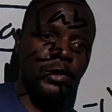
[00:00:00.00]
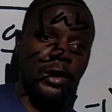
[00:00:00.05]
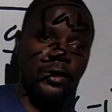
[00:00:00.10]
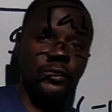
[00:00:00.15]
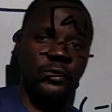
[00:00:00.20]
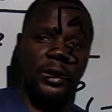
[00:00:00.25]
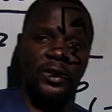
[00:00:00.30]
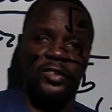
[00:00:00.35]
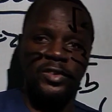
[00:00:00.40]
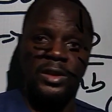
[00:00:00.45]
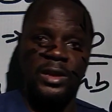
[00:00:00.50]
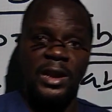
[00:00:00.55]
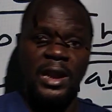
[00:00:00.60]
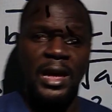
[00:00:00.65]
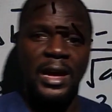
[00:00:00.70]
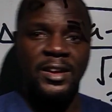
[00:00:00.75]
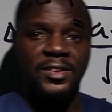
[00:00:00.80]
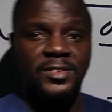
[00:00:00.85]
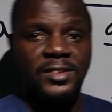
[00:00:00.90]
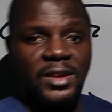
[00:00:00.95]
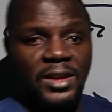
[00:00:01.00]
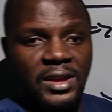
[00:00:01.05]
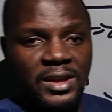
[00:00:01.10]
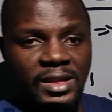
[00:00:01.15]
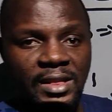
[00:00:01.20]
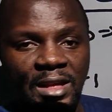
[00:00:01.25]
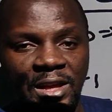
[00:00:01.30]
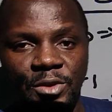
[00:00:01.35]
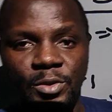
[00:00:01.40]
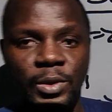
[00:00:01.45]
know how to rationalize,
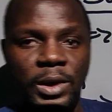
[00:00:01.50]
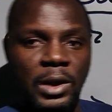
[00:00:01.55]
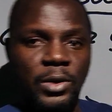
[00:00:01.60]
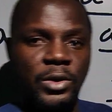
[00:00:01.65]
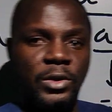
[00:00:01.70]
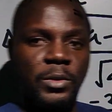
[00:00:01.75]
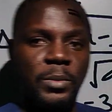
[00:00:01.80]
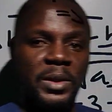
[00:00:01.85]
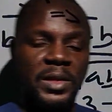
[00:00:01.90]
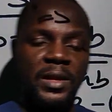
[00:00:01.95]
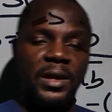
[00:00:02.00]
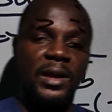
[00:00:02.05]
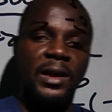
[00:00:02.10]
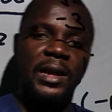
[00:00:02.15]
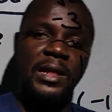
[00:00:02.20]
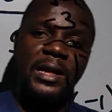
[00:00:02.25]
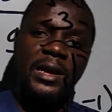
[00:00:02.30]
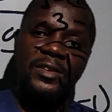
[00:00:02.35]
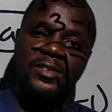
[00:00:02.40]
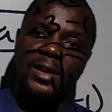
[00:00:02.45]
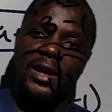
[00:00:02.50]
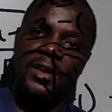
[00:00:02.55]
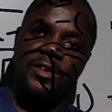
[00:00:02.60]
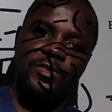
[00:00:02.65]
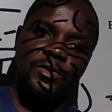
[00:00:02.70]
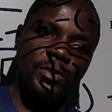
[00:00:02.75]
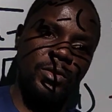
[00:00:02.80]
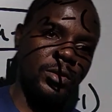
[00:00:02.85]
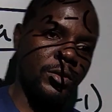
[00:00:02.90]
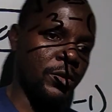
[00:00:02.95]
then you are going to be thinking answer
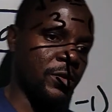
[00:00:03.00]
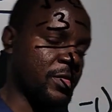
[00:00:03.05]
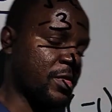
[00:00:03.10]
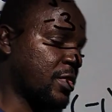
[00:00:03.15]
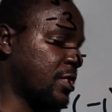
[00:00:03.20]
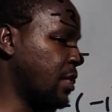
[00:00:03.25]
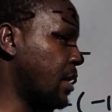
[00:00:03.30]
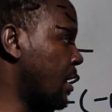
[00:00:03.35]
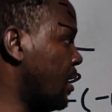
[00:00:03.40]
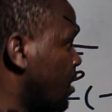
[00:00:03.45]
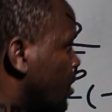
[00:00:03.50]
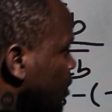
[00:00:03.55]
is not there.